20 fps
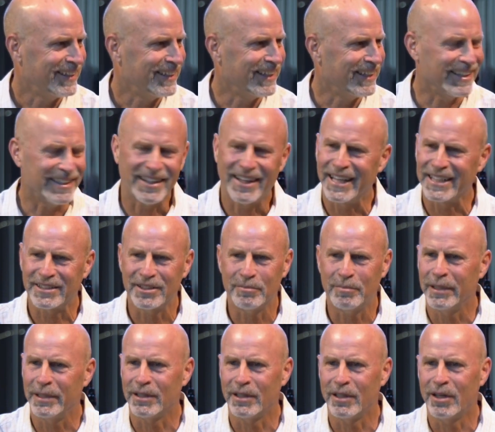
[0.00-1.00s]
He didn't like
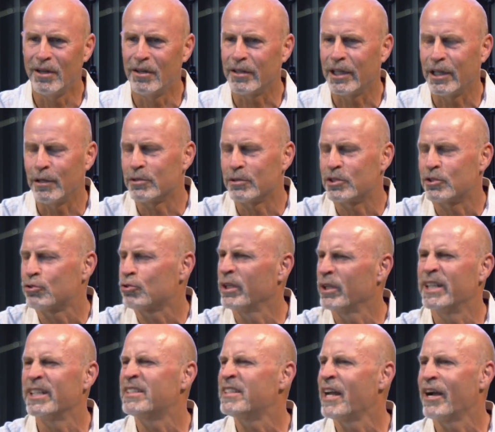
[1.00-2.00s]
to be alone. He was
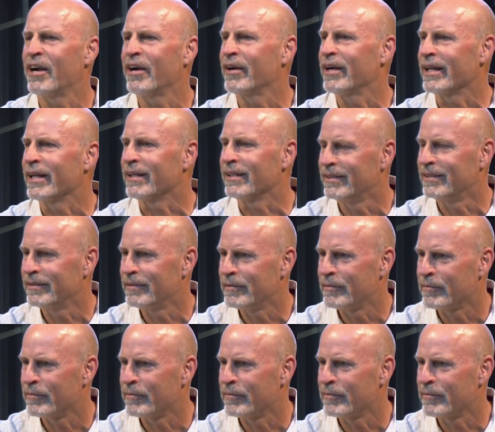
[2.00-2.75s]
Trinitarian.